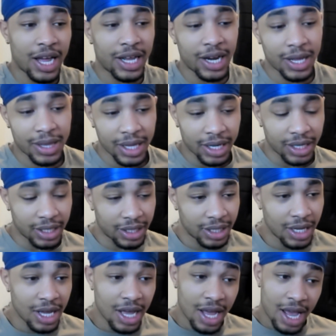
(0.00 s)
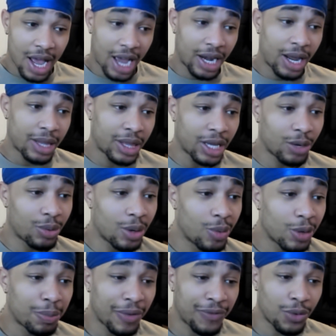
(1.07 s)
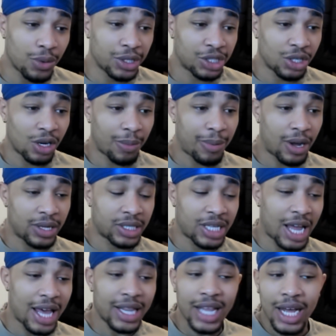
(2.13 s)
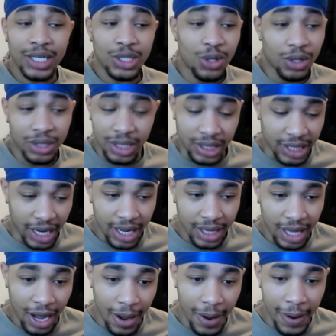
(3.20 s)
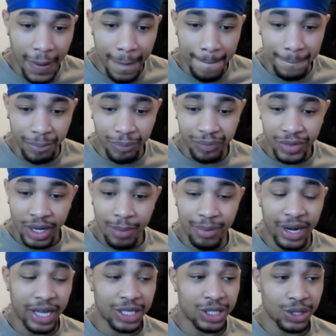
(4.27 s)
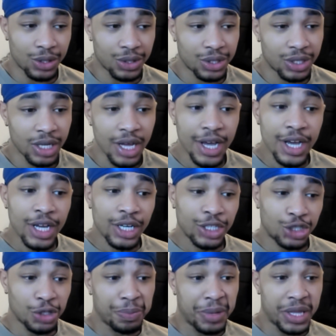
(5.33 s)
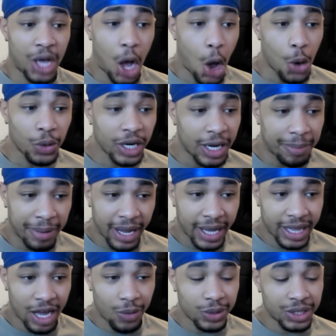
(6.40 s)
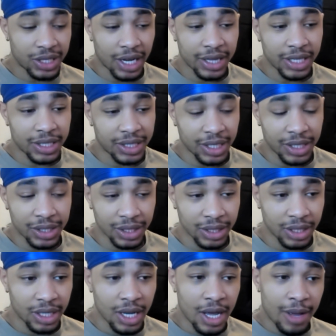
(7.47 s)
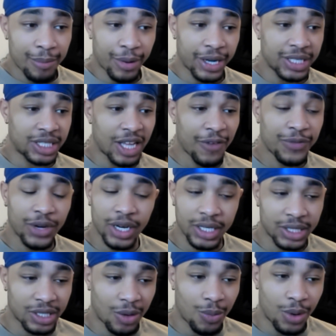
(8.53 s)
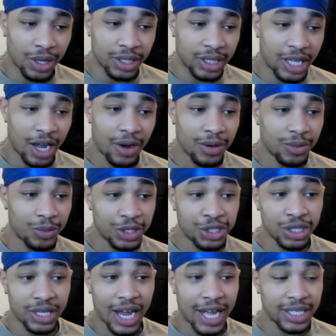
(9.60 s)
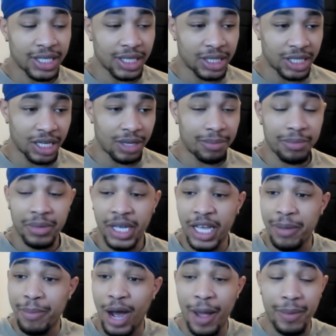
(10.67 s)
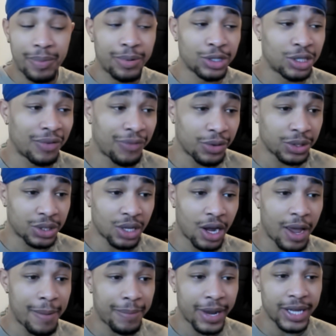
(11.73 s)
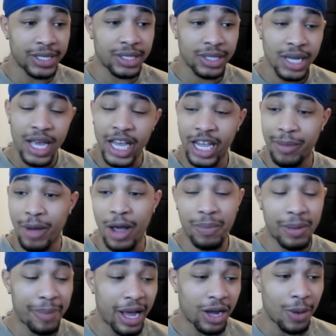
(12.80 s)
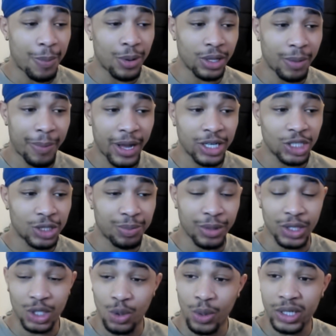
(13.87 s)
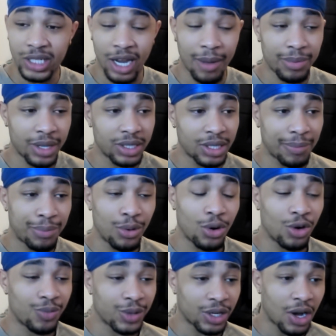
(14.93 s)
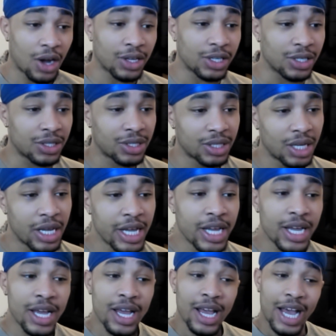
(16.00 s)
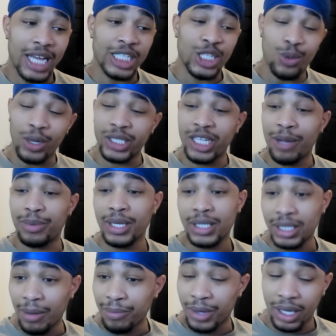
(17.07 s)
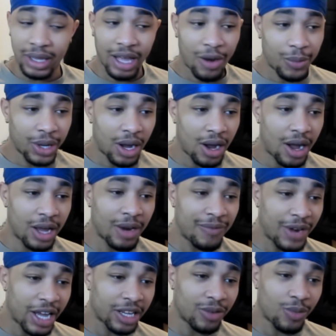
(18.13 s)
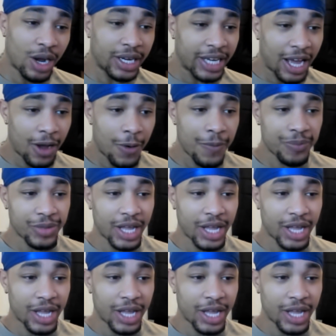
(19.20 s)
And I think we would be foolish to look past that. That's not to say that Palacios should be the only player that we sign this season, but it's definitely someone that we should add to the team. He might be pushing for a starting place. He might be back up on the bench, but squad depth is important regardless. And squad depth is something that we are kind of lacking right now.